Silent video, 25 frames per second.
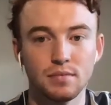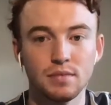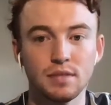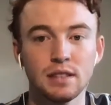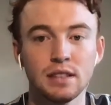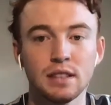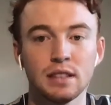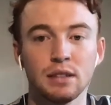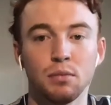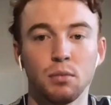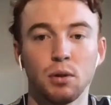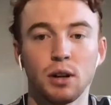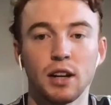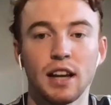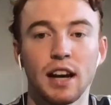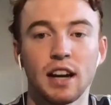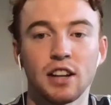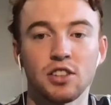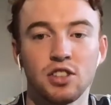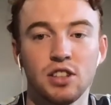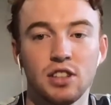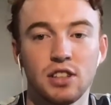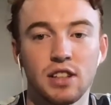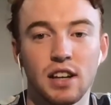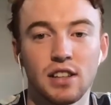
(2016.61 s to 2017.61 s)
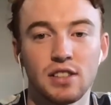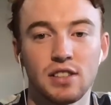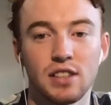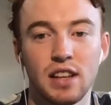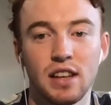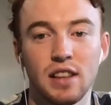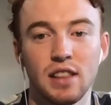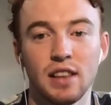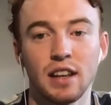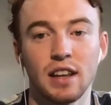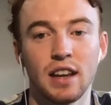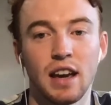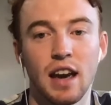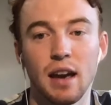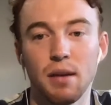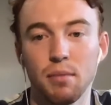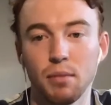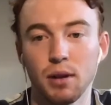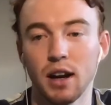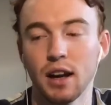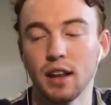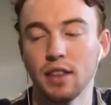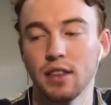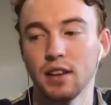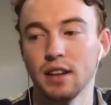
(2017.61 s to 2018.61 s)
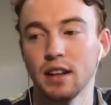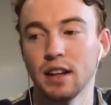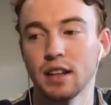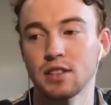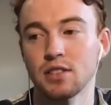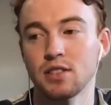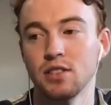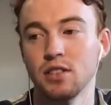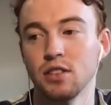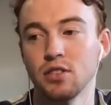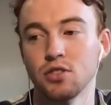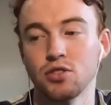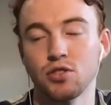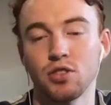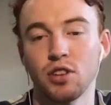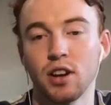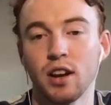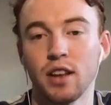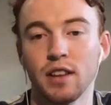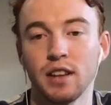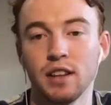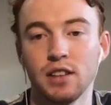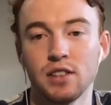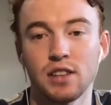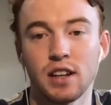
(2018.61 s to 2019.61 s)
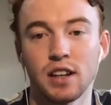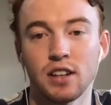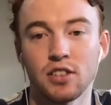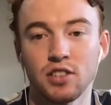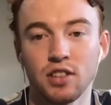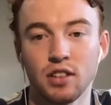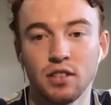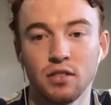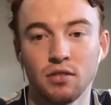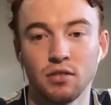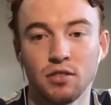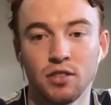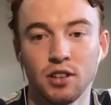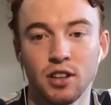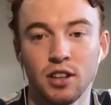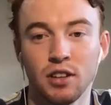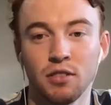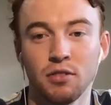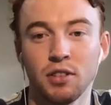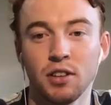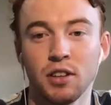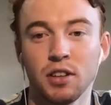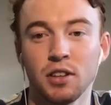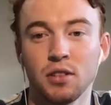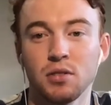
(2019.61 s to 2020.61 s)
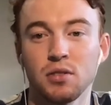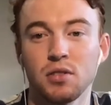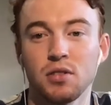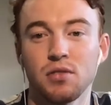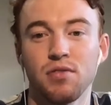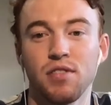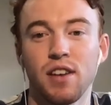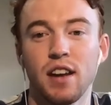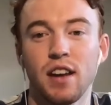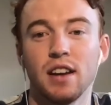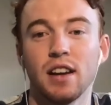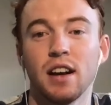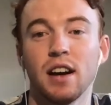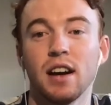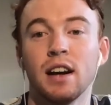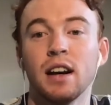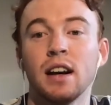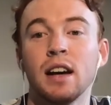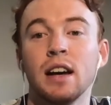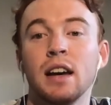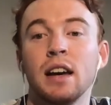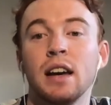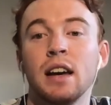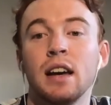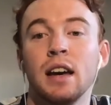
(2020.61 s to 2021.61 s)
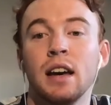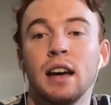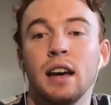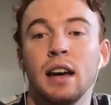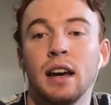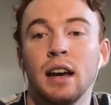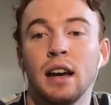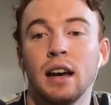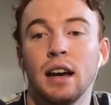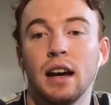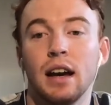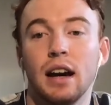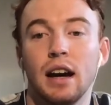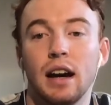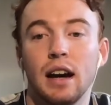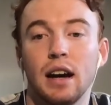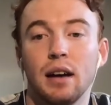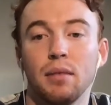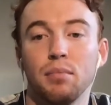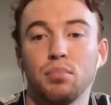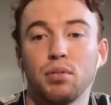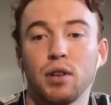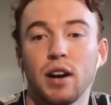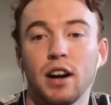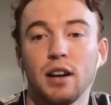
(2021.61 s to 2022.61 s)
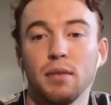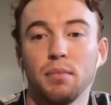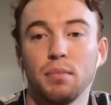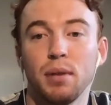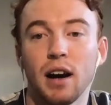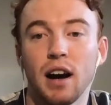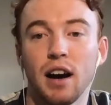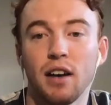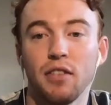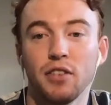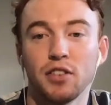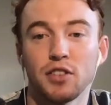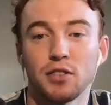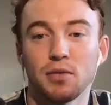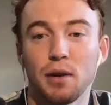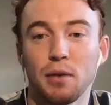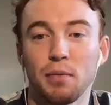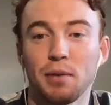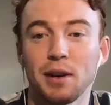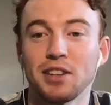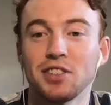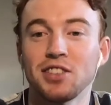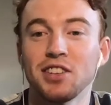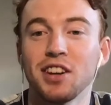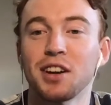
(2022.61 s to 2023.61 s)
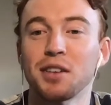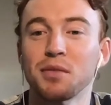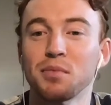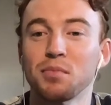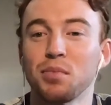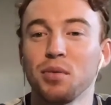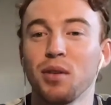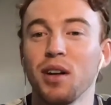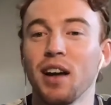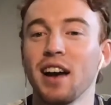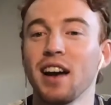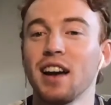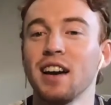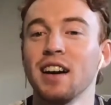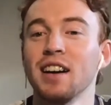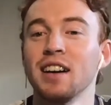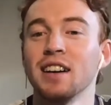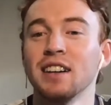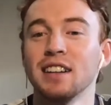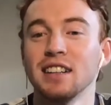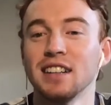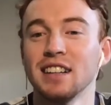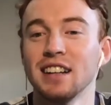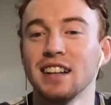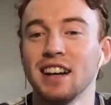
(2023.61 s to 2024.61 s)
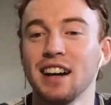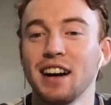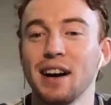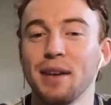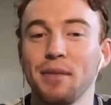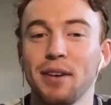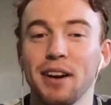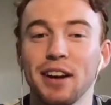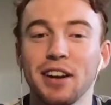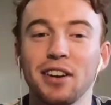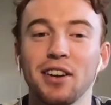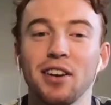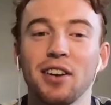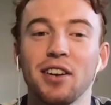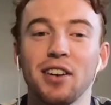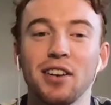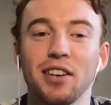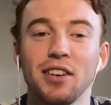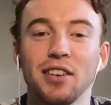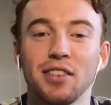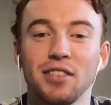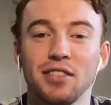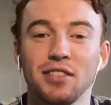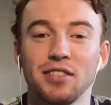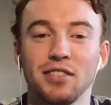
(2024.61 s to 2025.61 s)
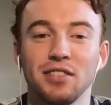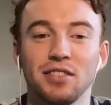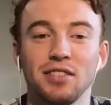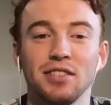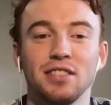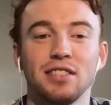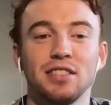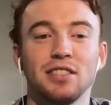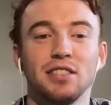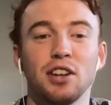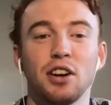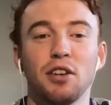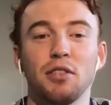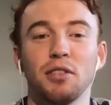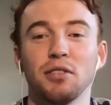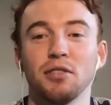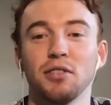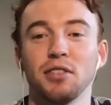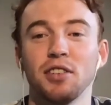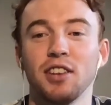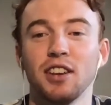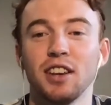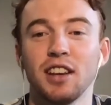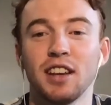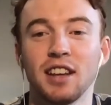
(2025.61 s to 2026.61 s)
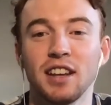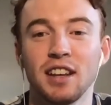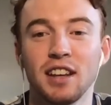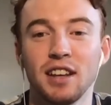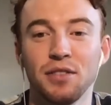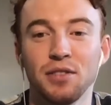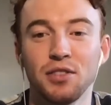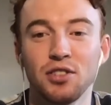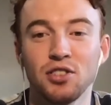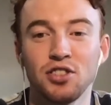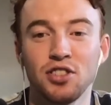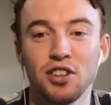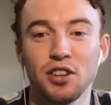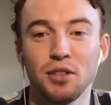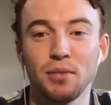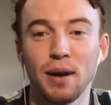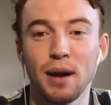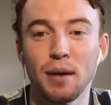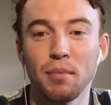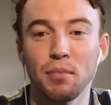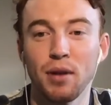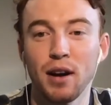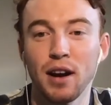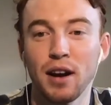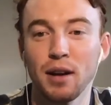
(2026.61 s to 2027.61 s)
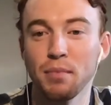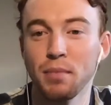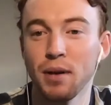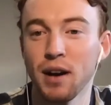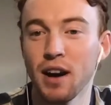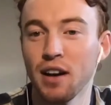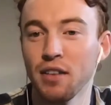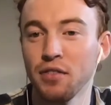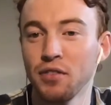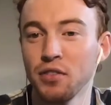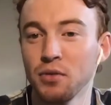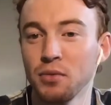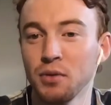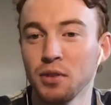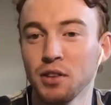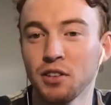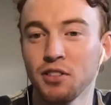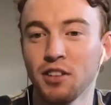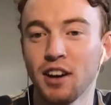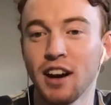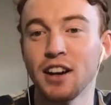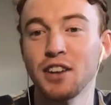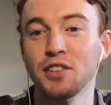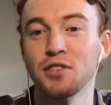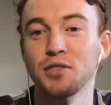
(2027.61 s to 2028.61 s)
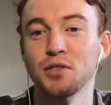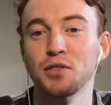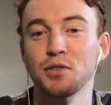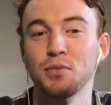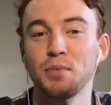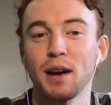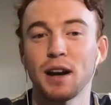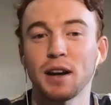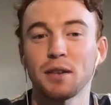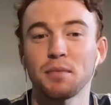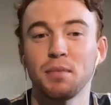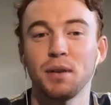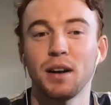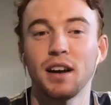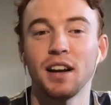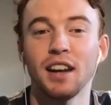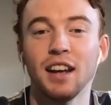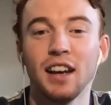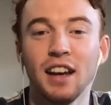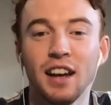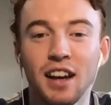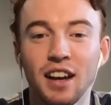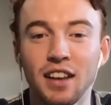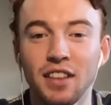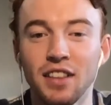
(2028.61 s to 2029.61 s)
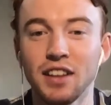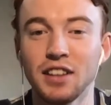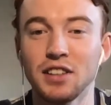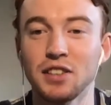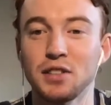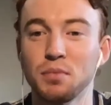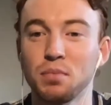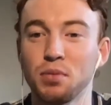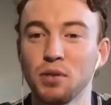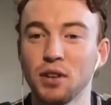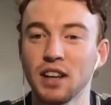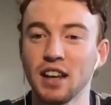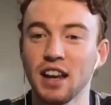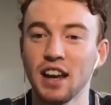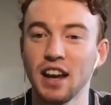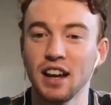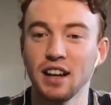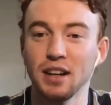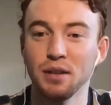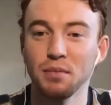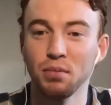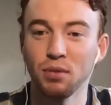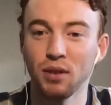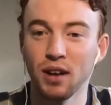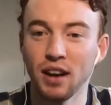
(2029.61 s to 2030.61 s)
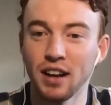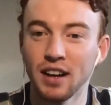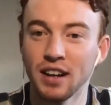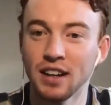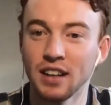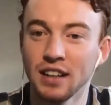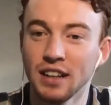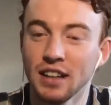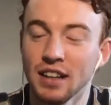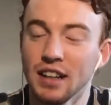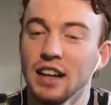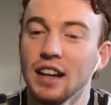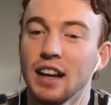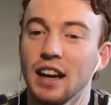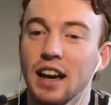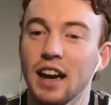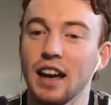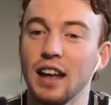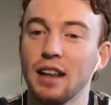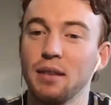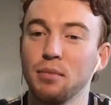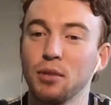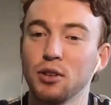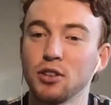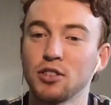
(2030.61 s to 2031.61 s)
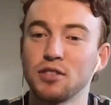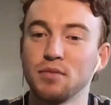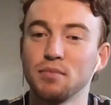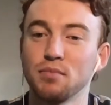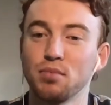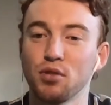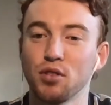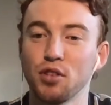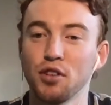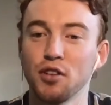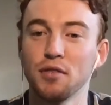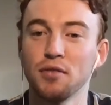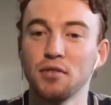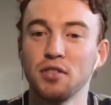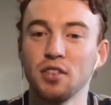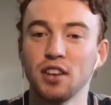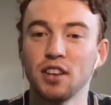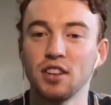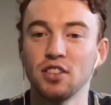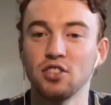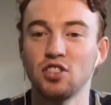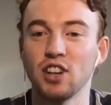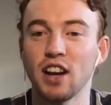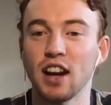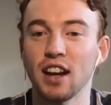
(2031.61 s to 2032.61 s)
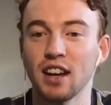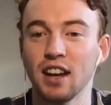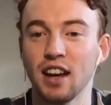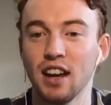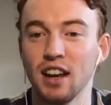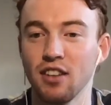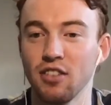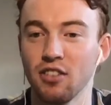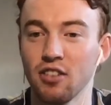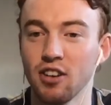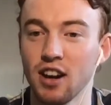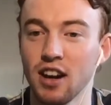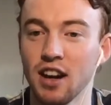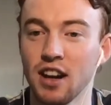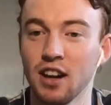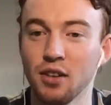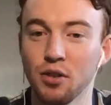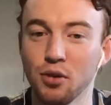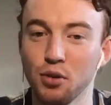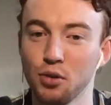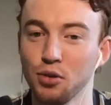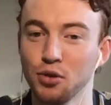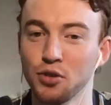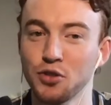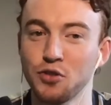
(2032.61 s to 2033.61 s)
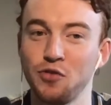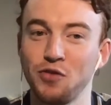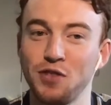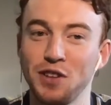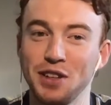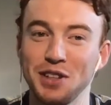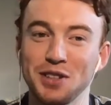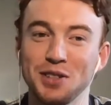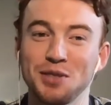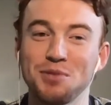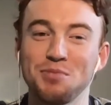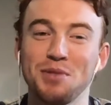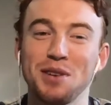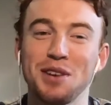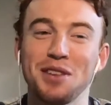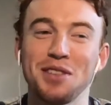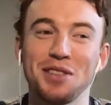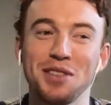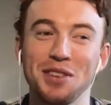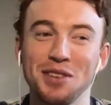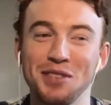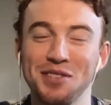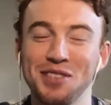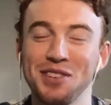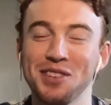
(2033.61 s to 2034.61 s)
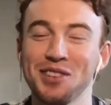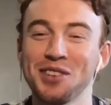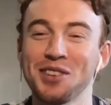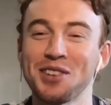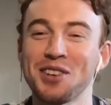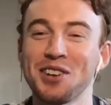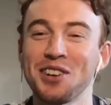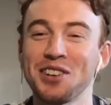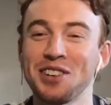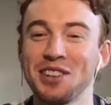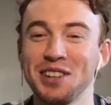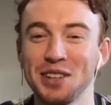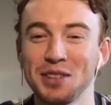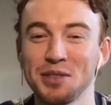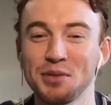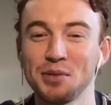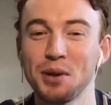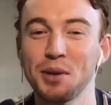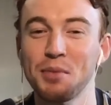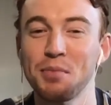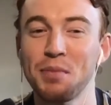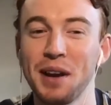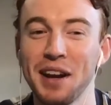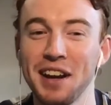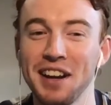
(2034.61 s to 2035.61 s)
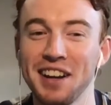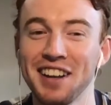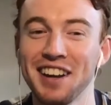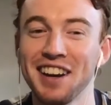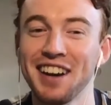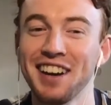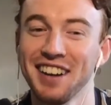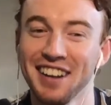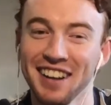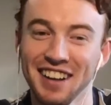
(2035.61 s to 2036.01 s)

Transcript: what he actually does in the game. But I think that's not true. I think he's actually a really, really good defender. Brandon Parfitt's my best young player. I know no one really gives a shit about Brandon Parfitt with the greatest respect, but I think he's a pretty handy player. And most improved, Jack Henry or Finn Smith, if you look on his Wikipedia.